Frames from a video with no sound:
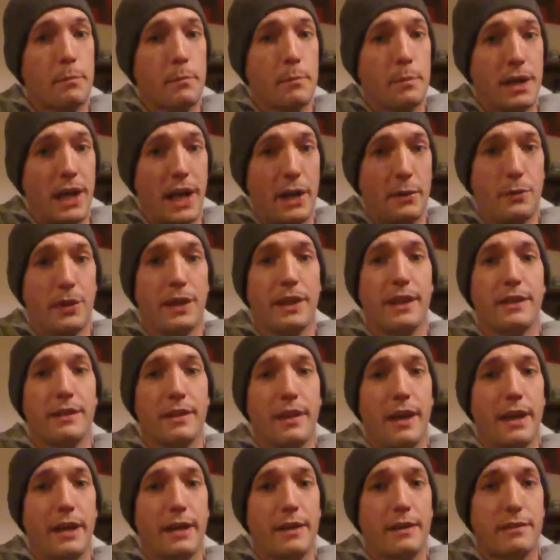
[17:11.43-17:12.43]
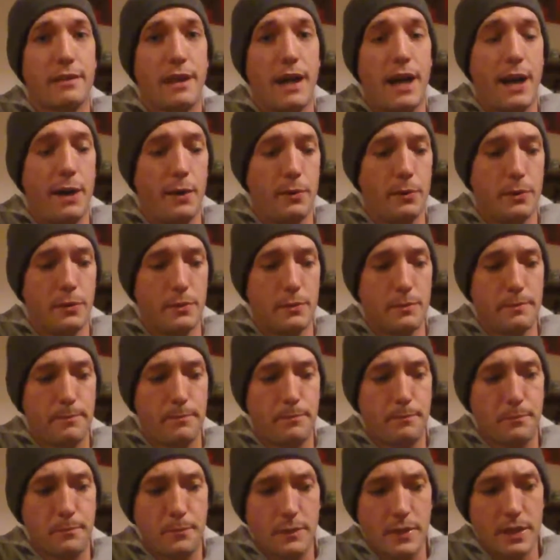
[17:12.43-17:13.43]
but I really liked how
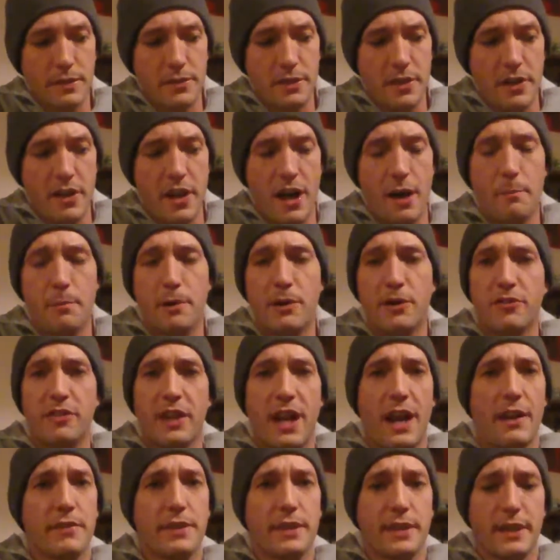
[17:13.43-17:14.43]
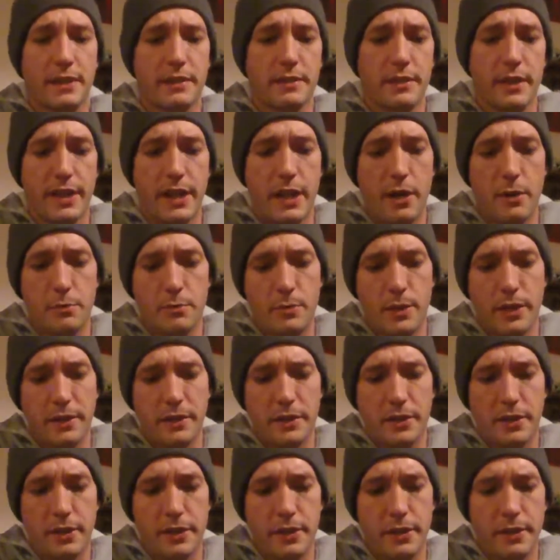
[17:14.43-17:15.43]
the numbers, everything lit out
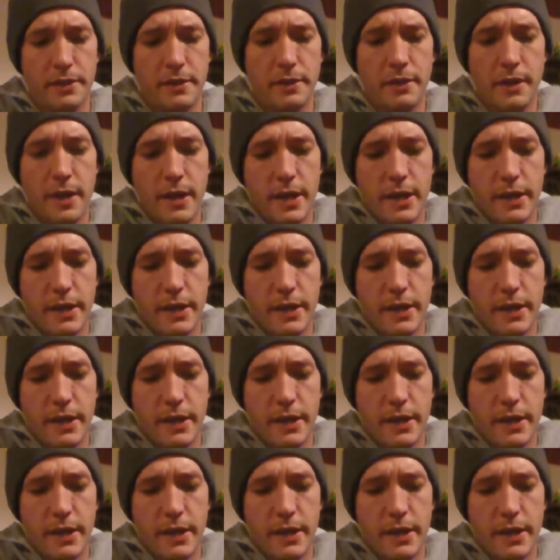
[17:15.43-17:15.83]
really good.